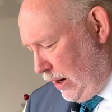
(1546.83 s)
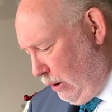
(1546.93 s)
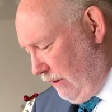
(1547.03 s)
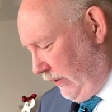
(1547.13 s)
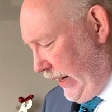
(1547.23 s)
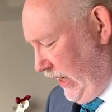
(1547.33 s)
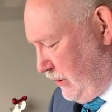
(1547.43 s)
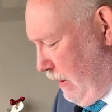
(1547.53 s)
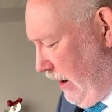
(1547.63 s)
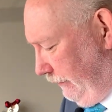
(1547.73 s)
Whoever
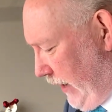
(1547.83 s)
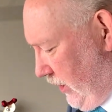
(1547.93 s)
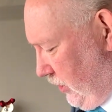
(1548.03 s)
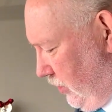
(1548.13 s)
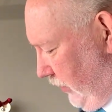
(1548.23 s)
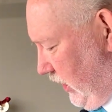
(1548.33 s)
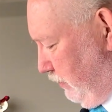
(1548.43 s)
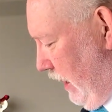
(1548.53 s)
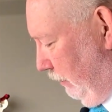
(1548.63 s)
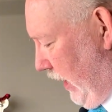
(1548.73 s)
eats my flesh and drinks
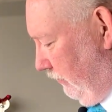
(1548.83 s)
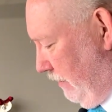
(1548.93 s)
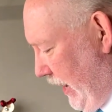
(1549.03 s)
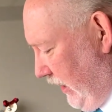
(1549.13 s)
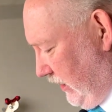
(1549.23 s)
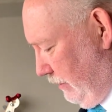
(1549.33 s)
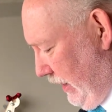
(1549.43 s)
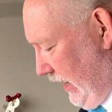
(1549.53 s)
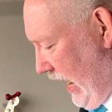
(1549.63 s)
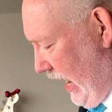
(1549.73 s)
my blood remains in
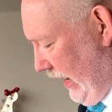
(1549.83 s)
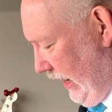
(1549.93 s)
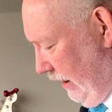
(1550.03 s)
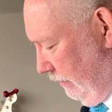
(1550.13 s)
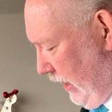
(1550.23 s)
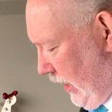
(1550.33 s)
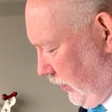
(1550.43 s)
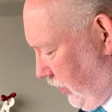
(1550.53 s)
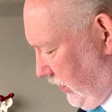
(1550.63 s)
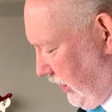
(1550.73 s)
me, and I in him.
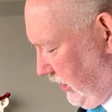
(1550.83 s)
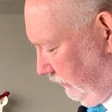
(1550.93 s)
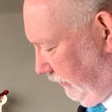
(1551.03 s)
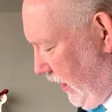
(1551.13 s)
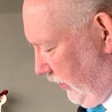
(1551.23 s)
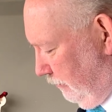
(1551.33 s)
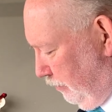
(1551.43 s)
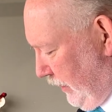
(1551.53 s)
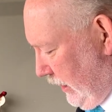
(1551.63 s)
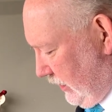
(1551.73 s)
Just as the
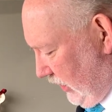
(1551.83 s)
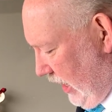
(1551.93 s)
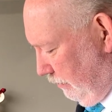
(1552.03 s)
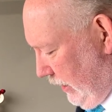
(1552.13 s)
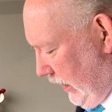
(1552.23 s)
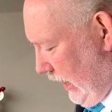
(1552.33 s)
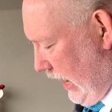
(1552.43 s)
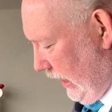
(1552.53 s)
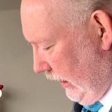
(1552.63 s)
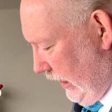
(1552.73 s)
Father sent me,
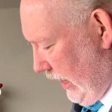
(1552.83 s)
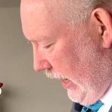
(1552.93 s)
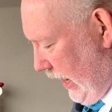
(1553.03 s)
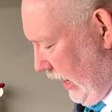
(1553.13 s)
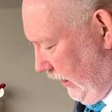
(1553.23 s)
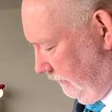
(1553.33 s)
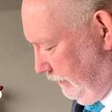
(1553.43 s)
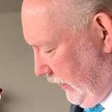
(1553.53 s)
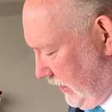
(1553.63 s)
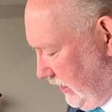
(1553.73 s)
I
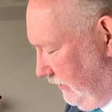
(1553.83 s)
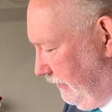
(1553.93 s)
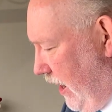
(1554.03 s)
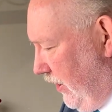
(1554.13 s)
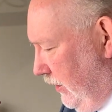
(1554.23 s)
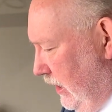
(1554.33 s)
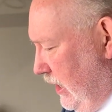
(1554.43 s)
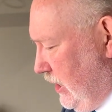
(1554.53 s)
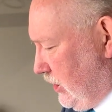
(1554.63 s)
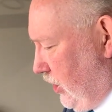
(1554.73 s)
live because of the Father,
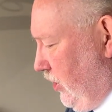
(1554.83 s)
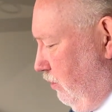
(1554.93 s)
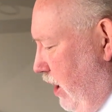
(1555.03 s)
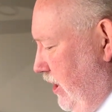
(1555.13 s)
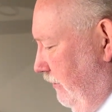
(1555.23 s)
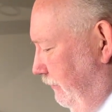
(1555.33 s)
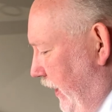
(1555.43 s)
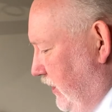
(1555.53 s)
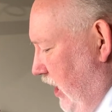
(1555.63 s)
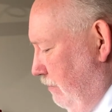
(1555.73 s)
so the one that
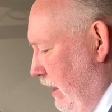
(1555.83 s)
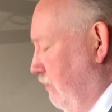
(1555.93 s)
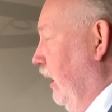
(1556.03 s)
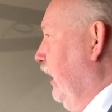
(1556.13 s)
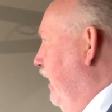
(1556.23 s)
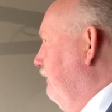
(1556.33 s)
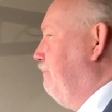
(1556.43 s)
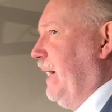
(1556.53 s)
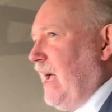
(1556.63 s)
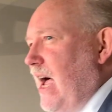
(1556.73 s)
feeds on me will
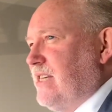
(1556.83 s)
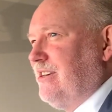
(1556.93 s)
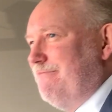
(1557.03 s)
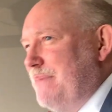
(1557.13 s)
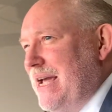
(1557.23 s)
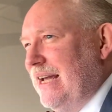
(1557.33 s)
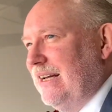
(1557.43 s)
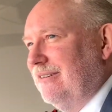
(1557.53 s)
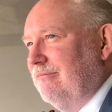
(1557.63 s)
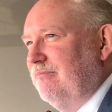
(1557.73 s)
live because of
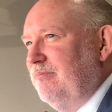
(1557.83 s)
me.